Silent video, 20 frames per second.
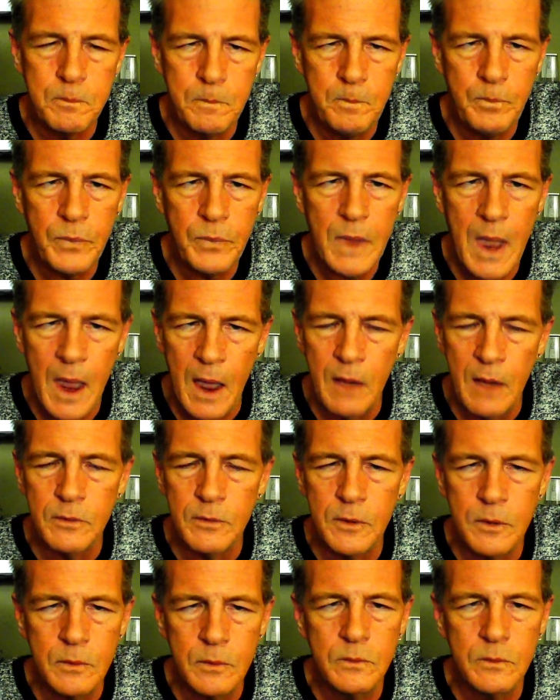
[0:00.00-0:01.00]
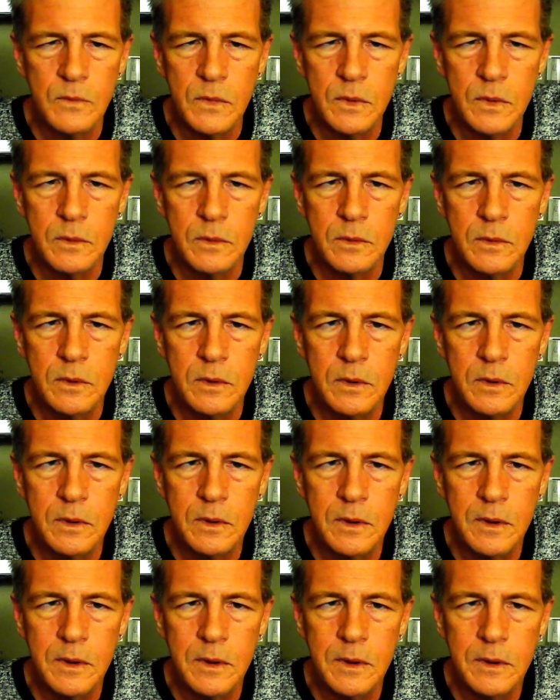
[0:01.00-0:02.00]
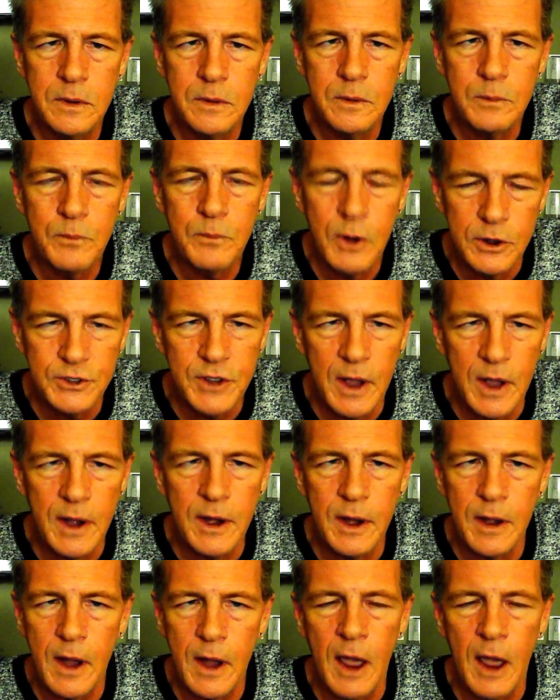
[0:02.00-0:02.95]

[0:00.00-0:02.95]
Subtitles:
have presented